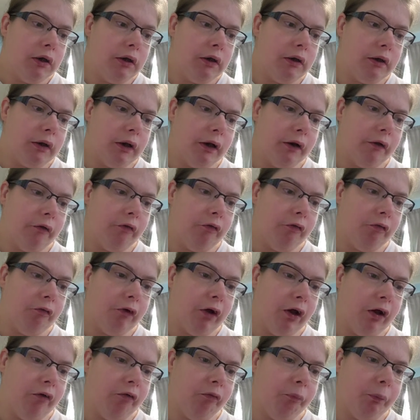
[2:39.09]
said it's
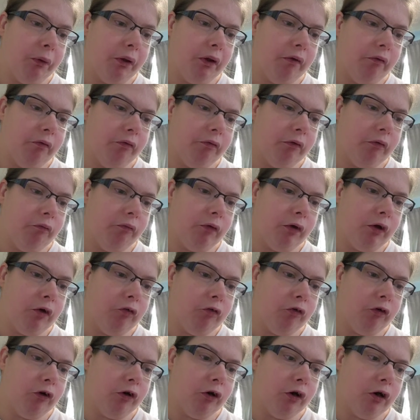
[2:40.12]
fast-paced
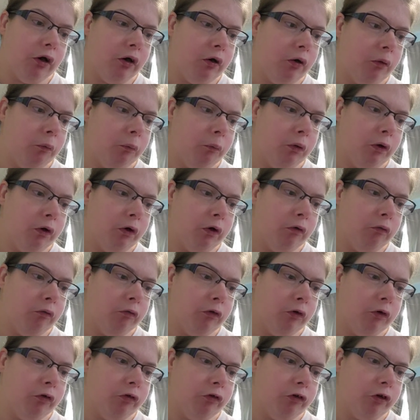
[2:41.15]
adventure and a
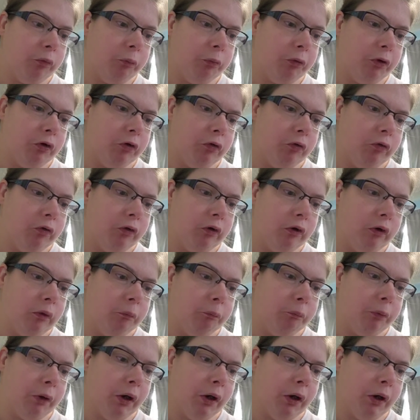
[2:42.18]
wonderful tribute to the